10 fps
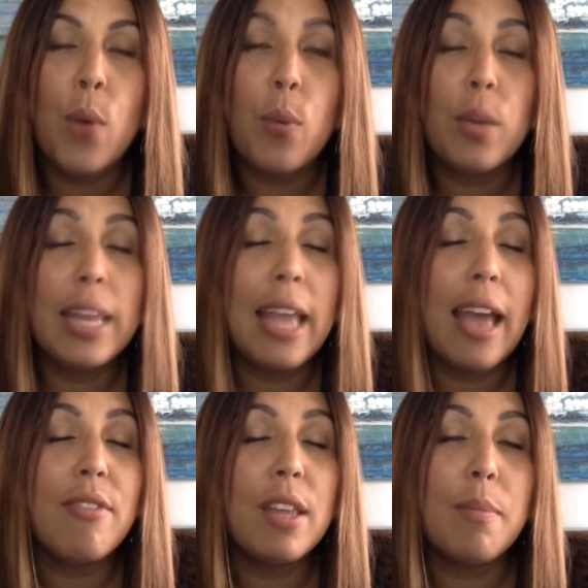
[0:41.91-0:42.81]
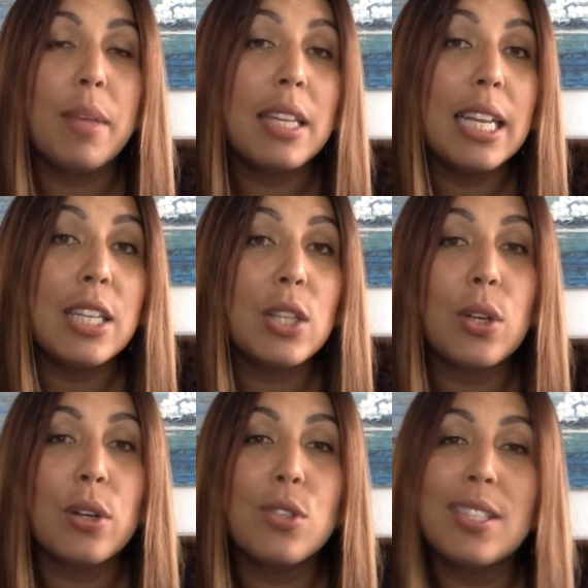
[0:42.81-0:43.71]
Will he have the ability to
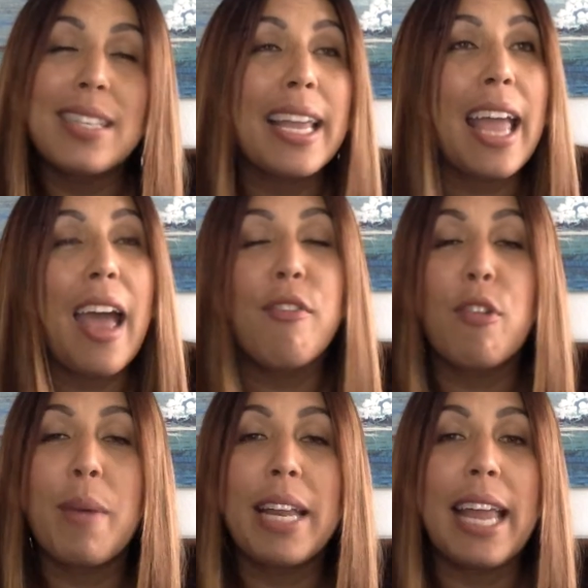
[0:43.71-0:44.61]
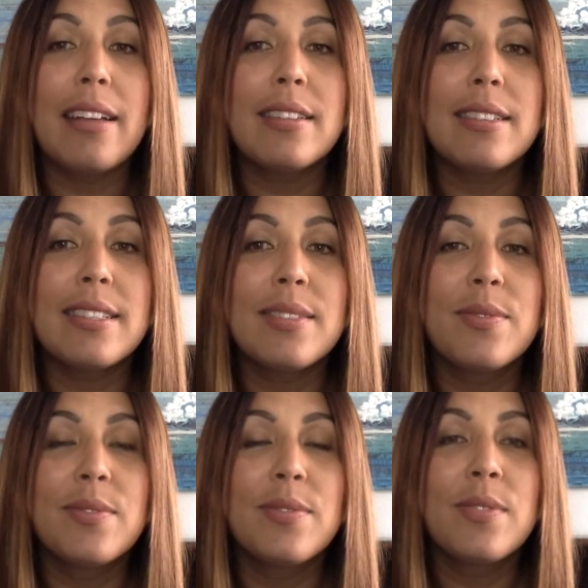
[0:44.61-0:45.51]
learn just like everybody else?
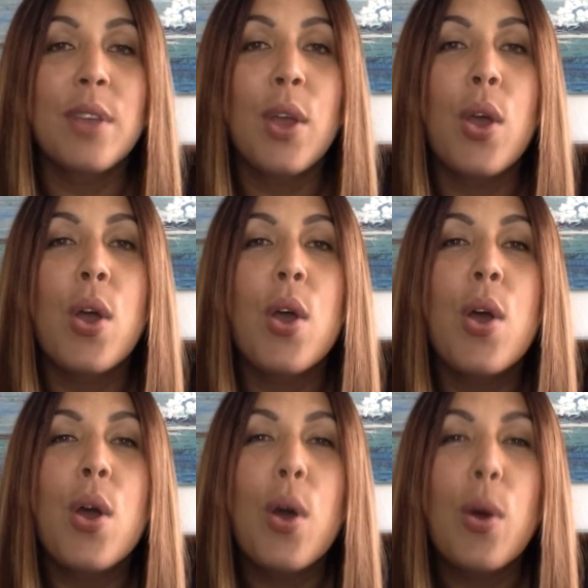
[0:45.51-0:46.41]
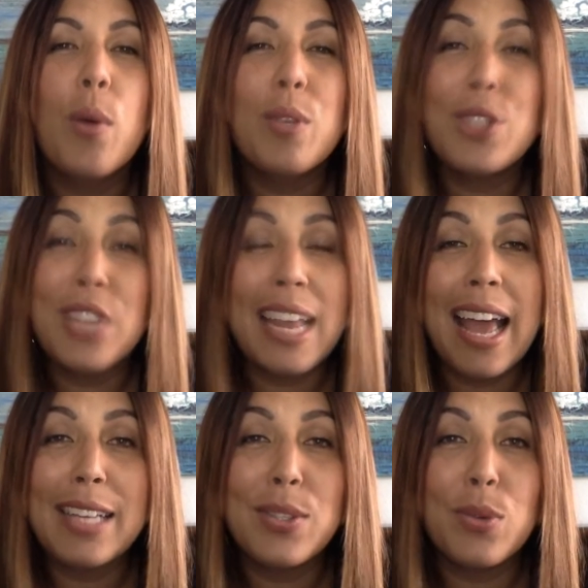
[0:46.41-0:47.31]
Will she get a
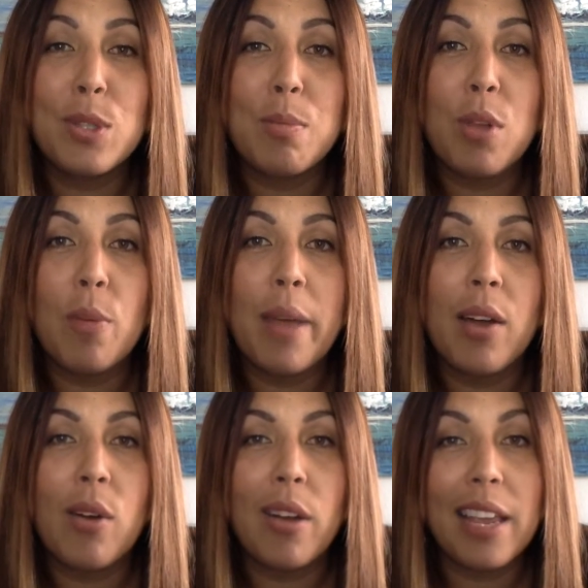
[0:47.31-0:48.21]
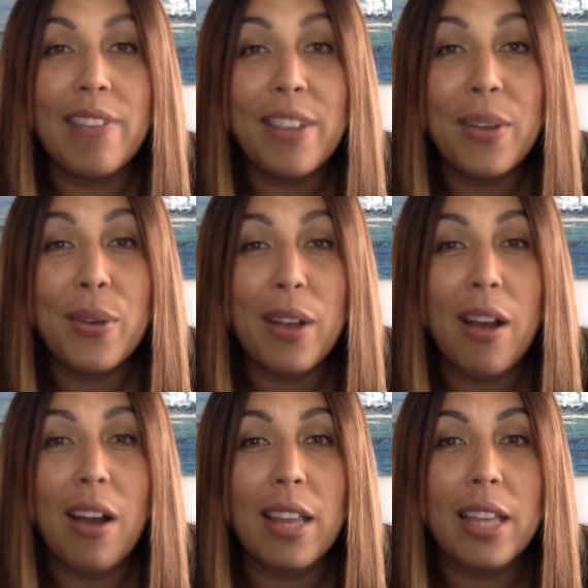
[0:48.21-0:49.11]
high school diploma or even go to
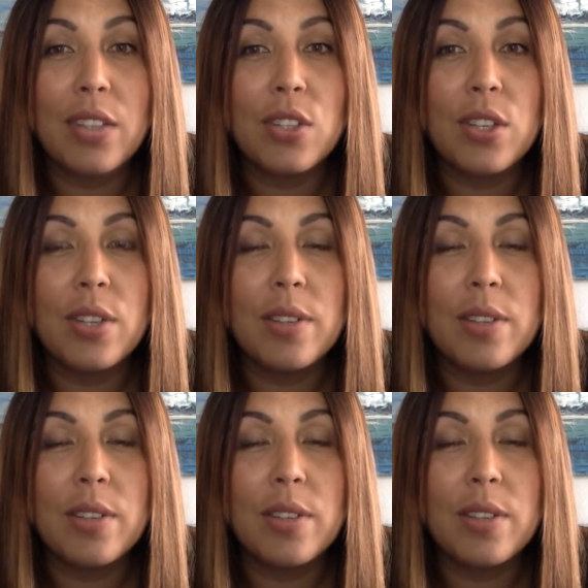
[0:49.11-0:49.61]
college?